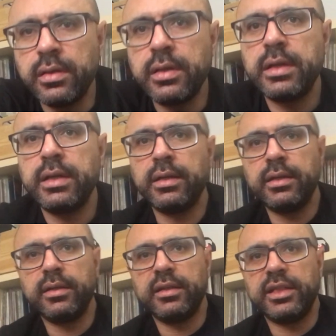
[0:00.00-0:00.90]

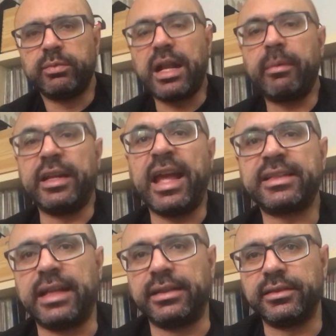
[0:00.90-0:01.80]
So what happened
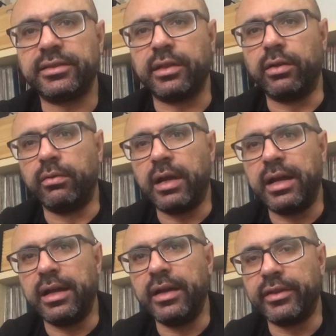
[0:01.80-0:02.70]
next then? So
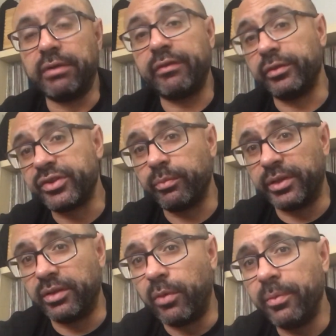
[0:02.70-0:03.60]
the Revolution
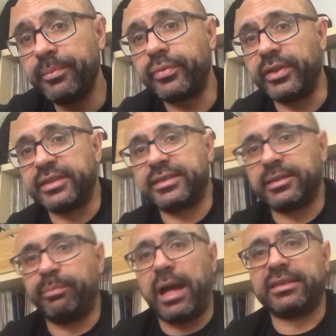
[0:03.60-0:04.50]
went no more. Prince
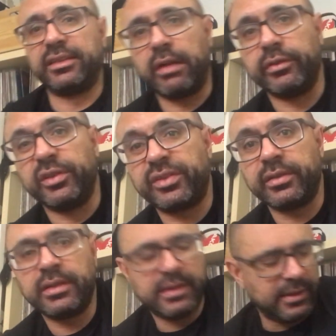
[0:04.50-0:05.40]
disbanded the
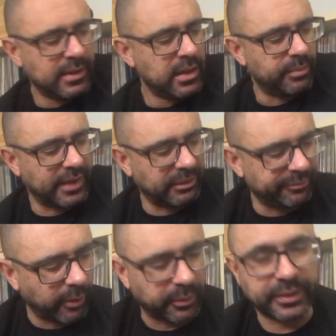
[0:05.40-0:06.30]
Revolution, but then
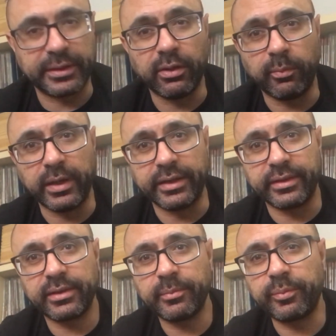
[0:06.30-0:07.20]
followed it up
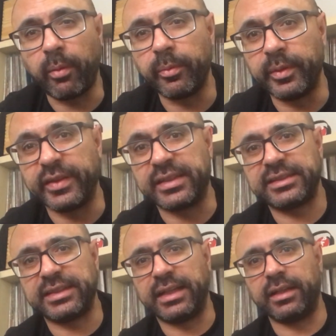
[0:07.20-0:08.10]
with probably the
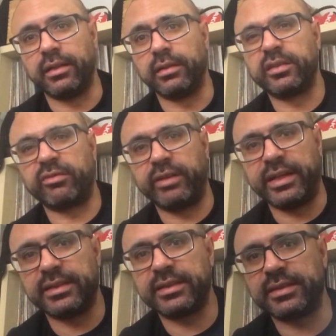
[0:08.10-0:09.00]
single greatest